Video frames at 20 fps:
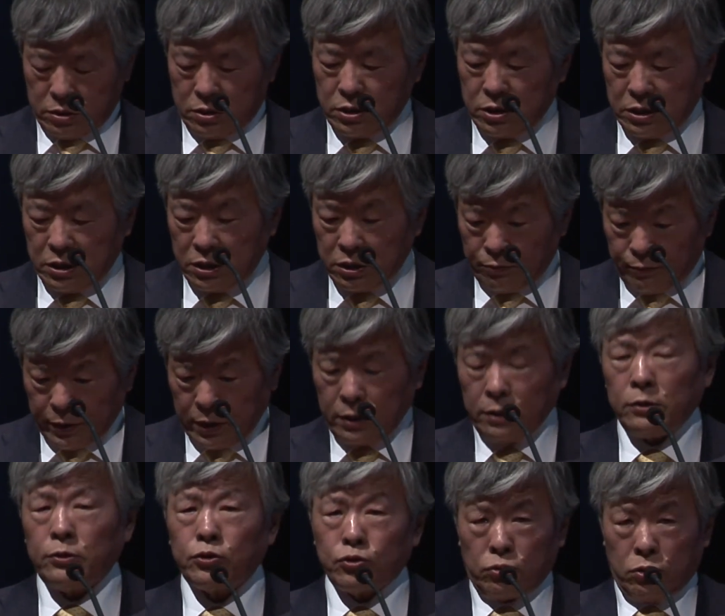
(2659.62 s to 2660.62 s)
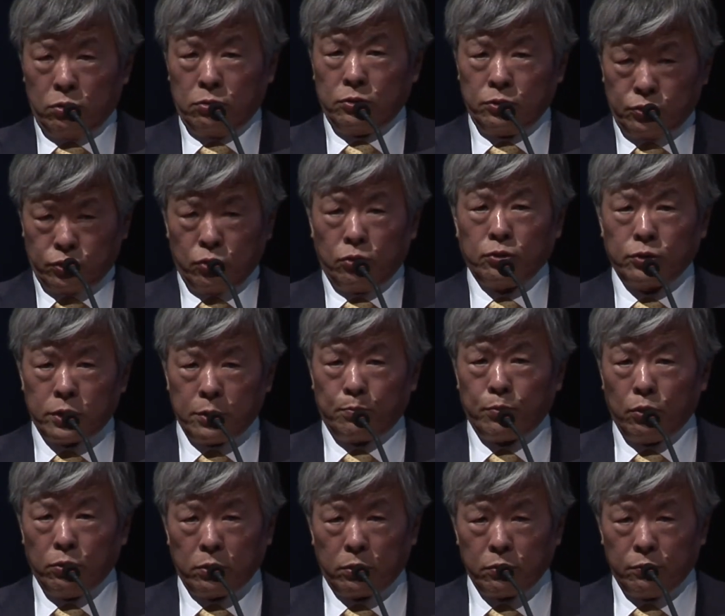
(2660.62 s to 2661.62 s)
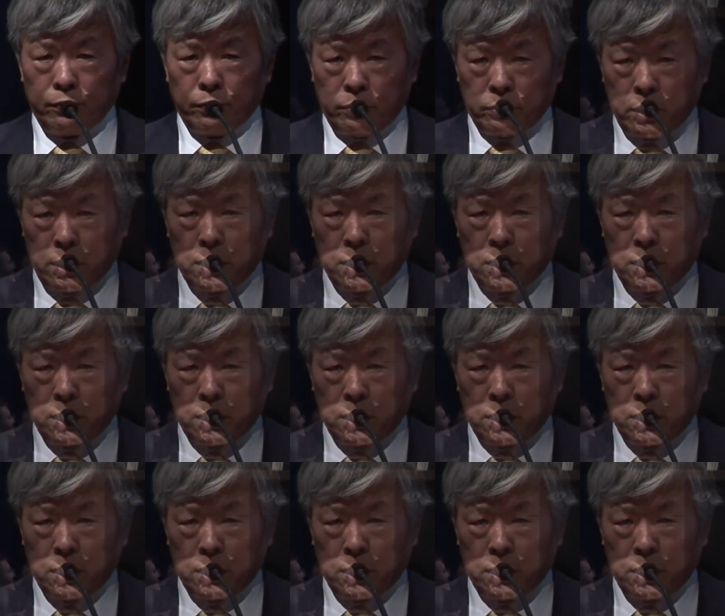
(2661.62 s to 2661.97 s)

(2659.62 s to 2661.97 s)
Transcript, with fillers: It's a very strong support for the